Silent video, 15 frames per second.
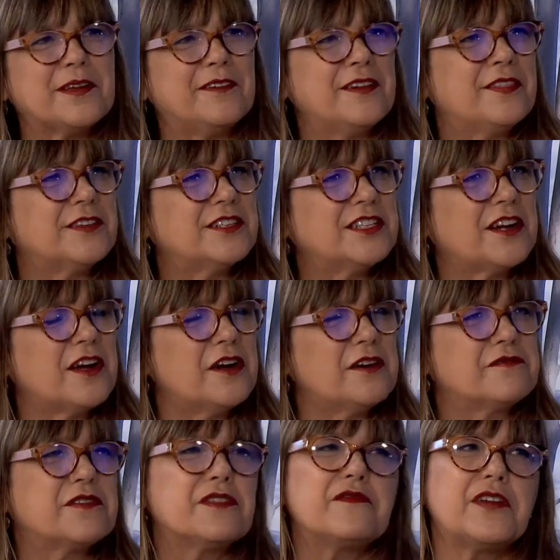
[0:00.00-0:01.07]
are in the show
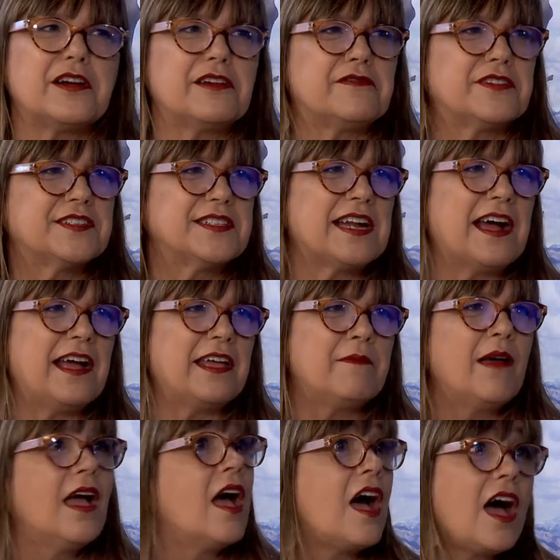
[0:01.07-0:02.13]
for the very first time,
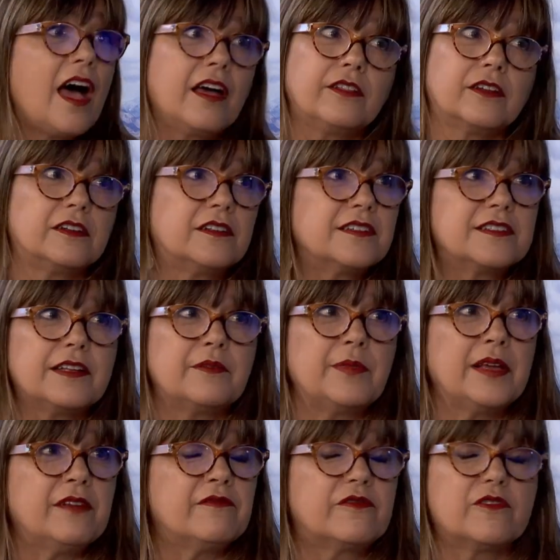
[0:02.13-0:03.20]
others that have
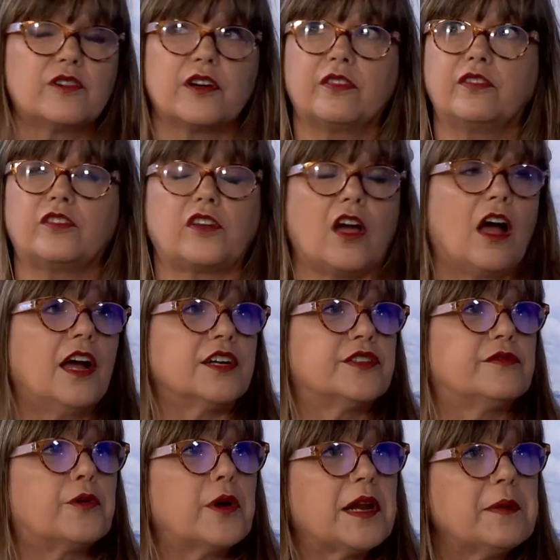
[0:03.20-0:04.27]
been for, gosh,
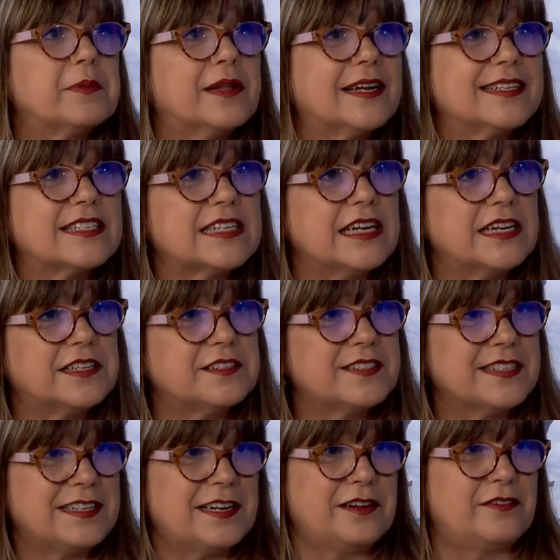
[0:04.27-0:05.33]
40 plus years.
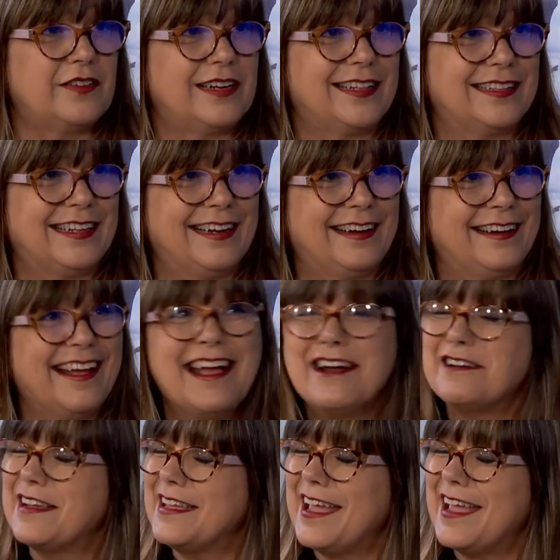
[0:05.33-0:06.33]
Repeat offenders, so to speak.